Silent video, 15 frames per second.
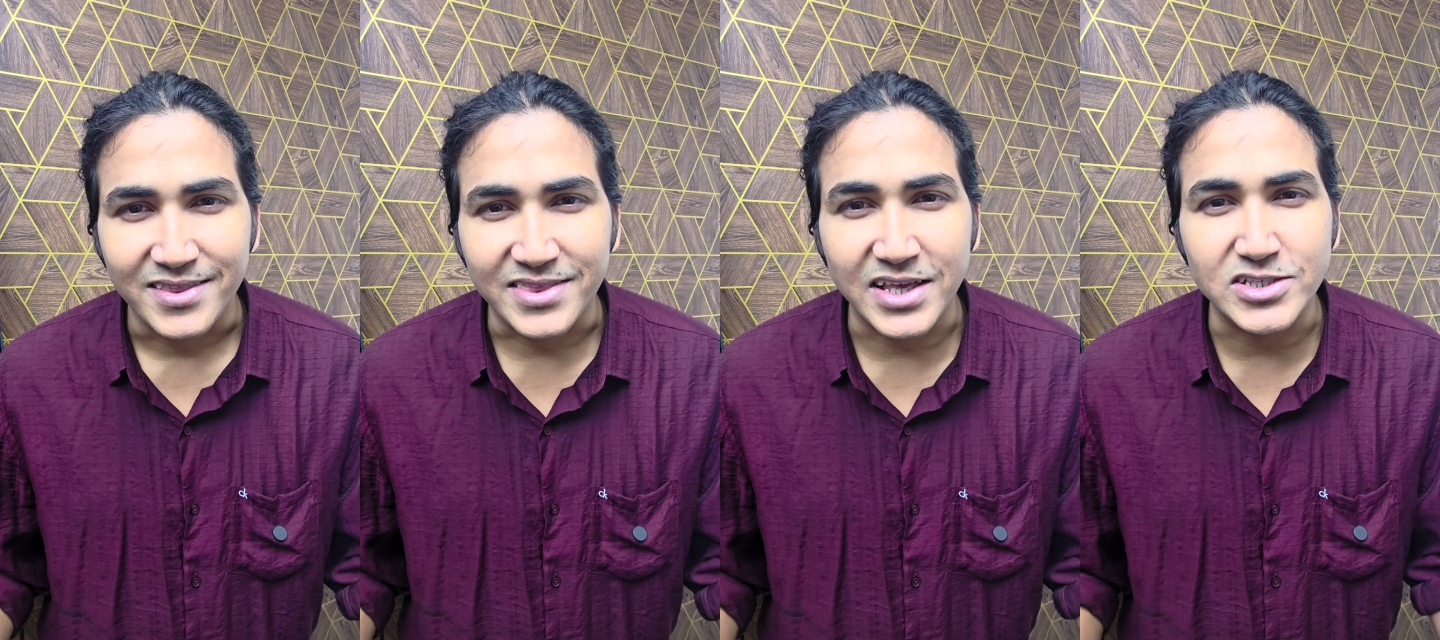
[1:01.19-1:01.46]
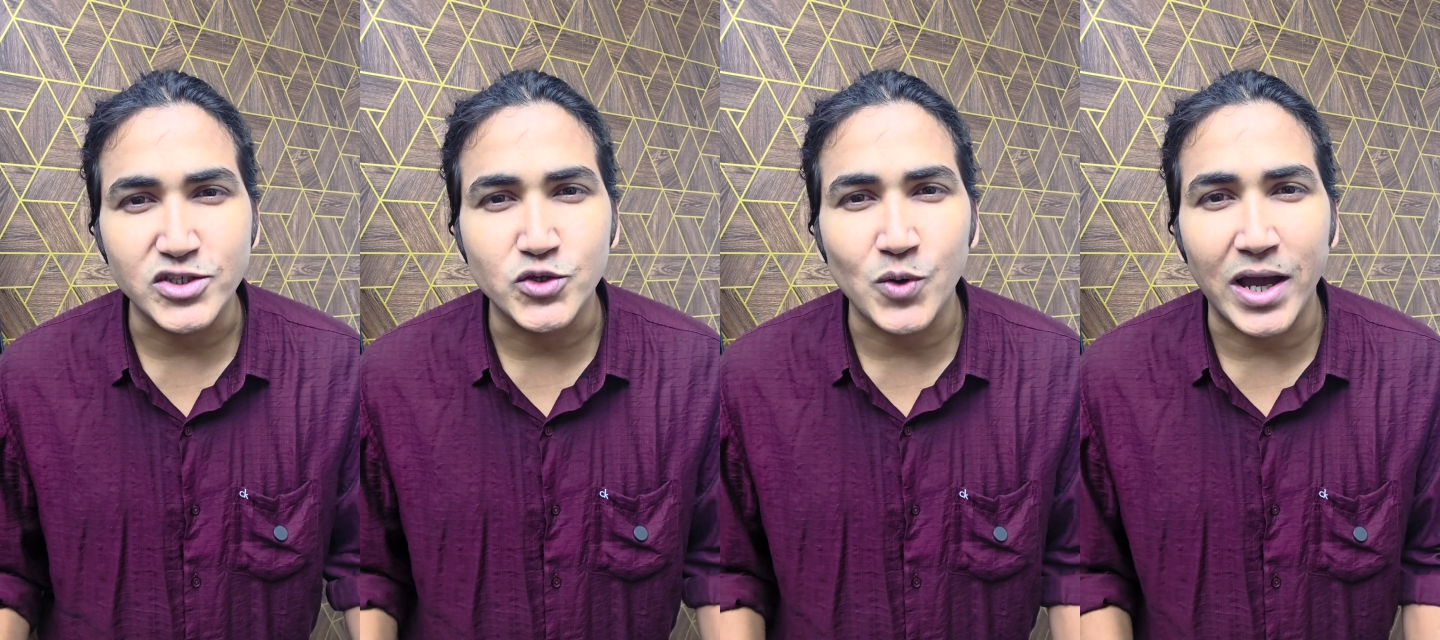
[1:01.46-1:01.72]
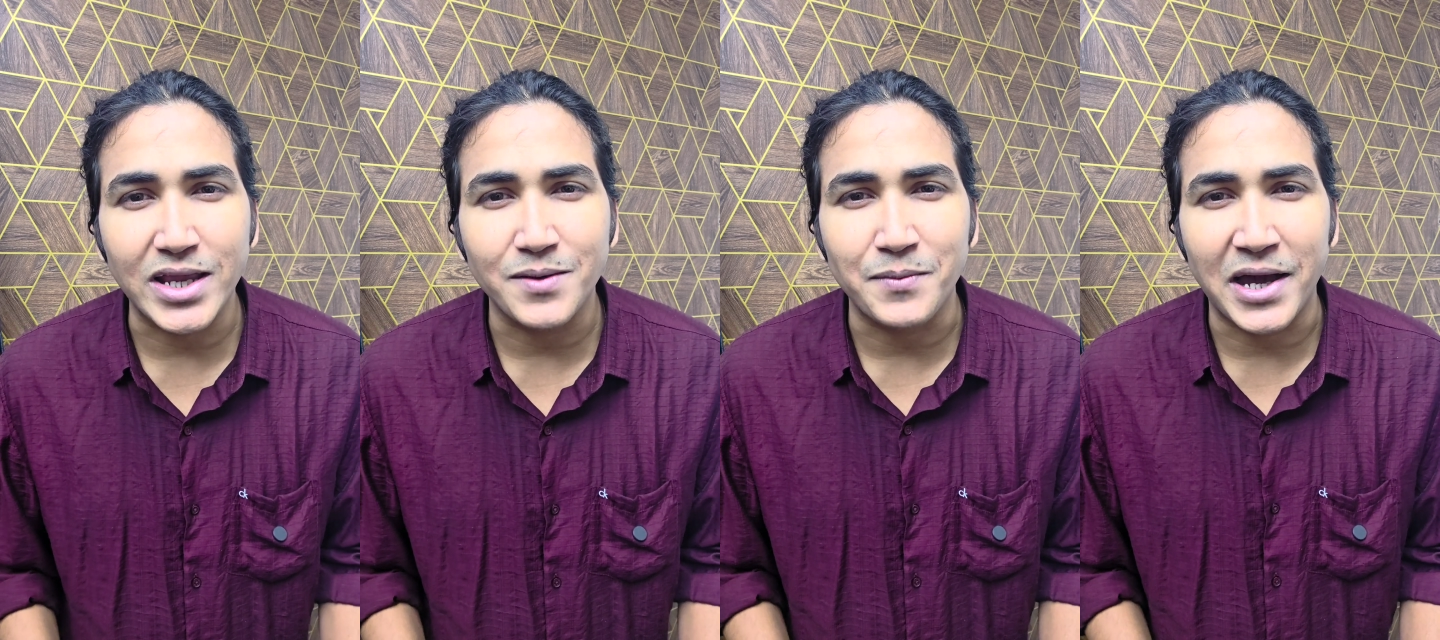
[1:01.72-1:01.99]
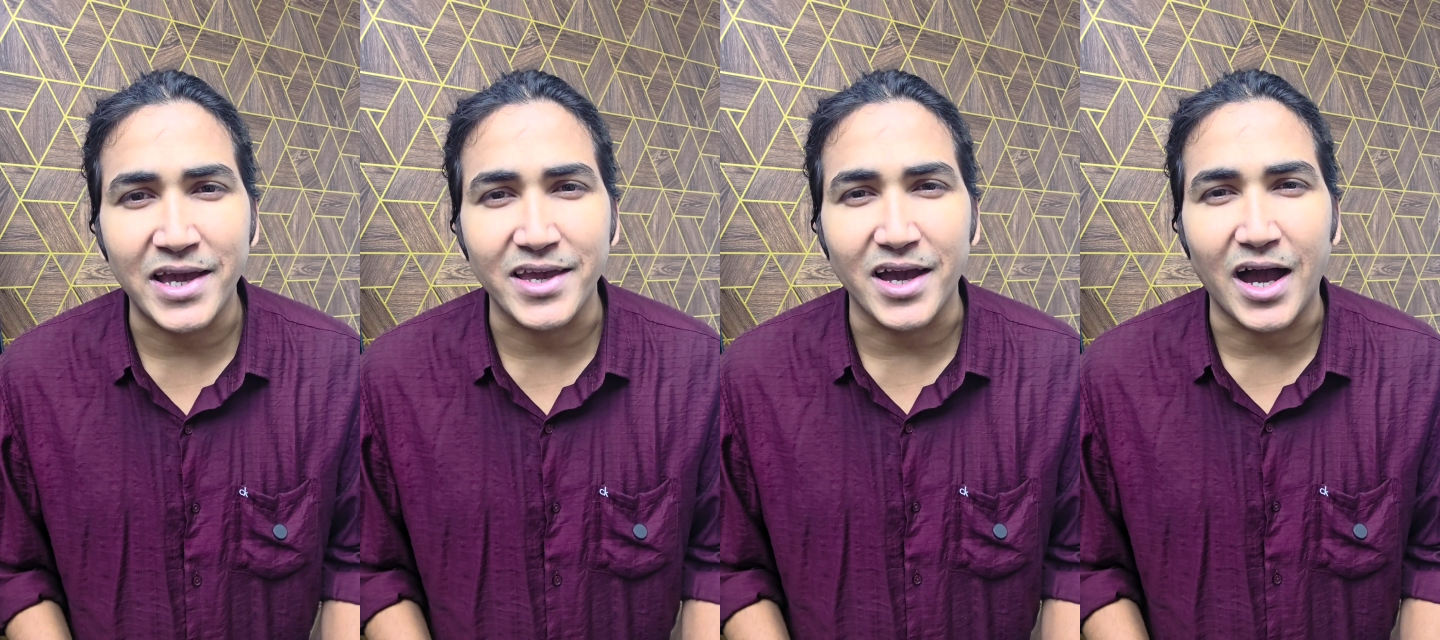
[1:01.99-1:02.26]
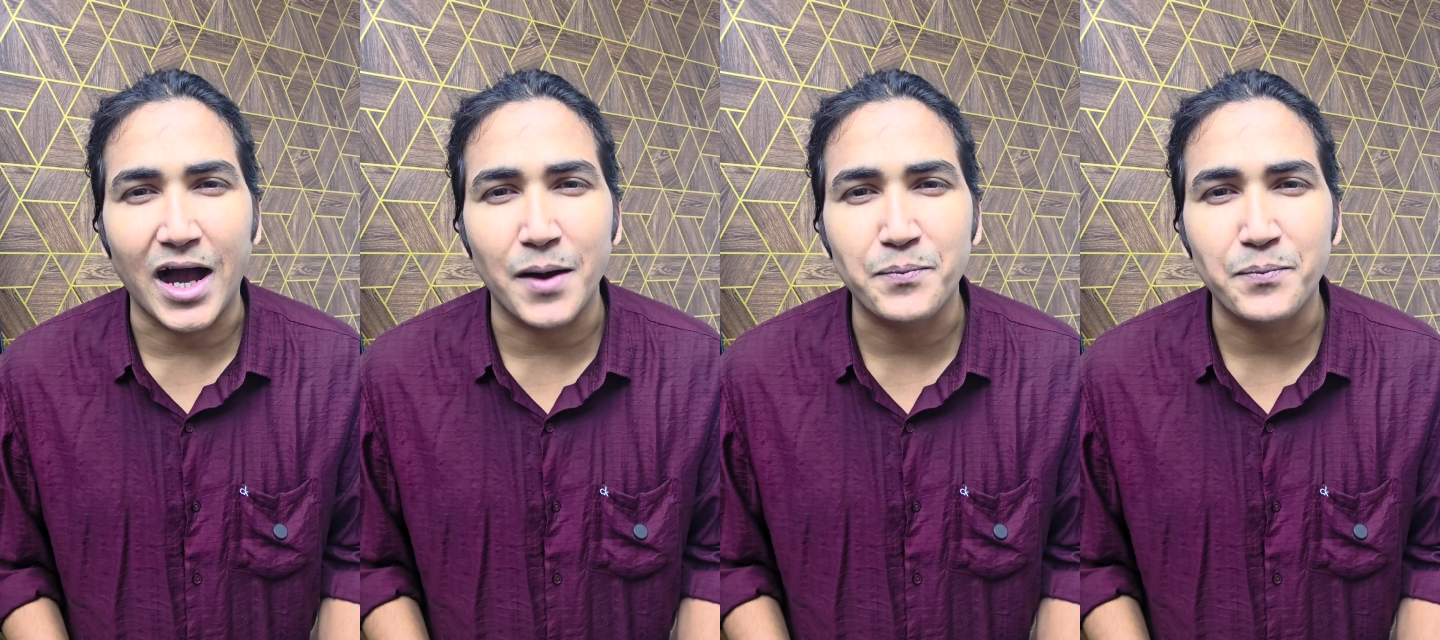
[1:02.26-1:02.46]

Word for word: then join my